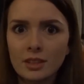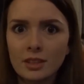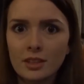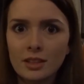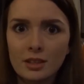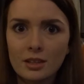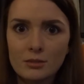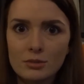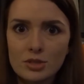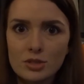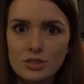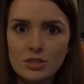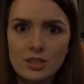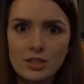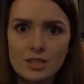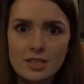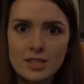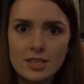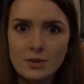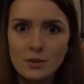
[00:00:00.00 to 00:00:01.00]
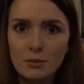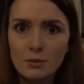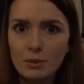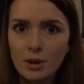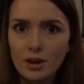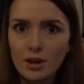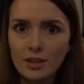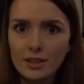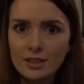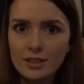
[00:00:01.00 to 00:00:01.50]
and I'm just trying to see what
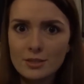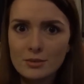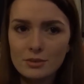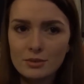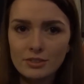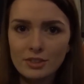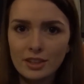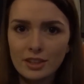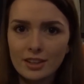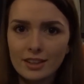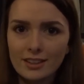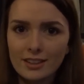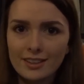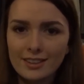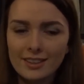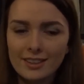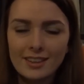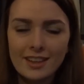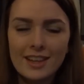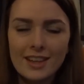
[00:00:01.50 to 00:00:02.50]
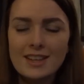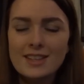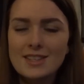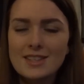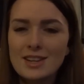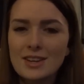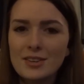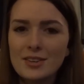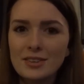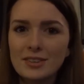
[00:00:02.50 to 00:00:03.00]
bargains we've got.
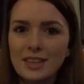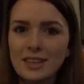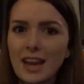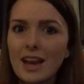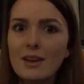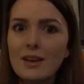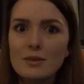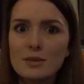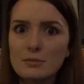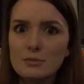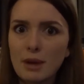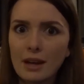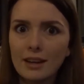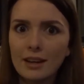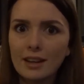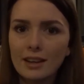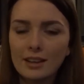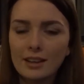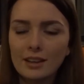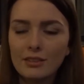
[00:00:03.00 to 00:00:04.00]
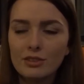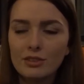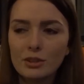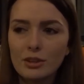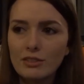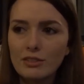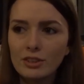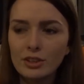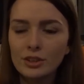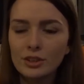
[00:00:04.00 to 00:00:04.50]
So yeah, it was manic. If you're
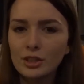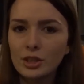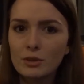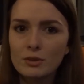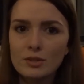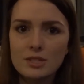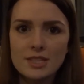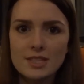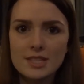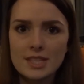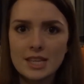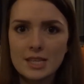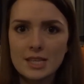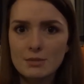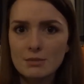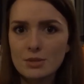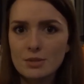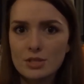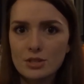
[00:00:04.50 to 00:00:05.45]
ever going to go to the Sainsbury's